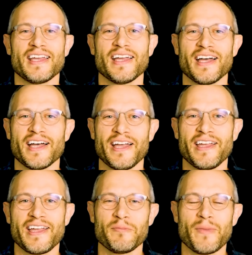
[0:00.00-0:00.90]

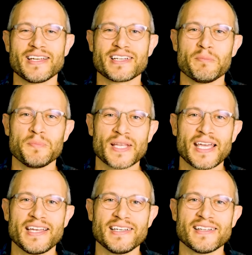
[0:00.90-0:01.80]
it might
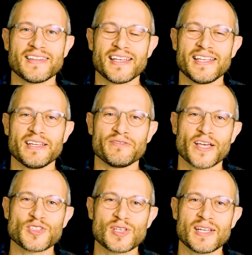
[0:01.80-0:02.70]
complain that he
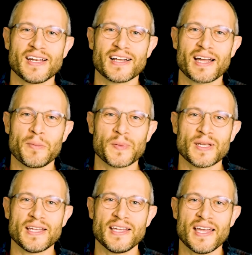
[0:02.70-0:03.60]
invested in a
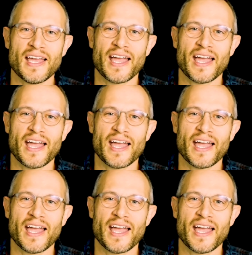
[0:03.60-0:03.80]
company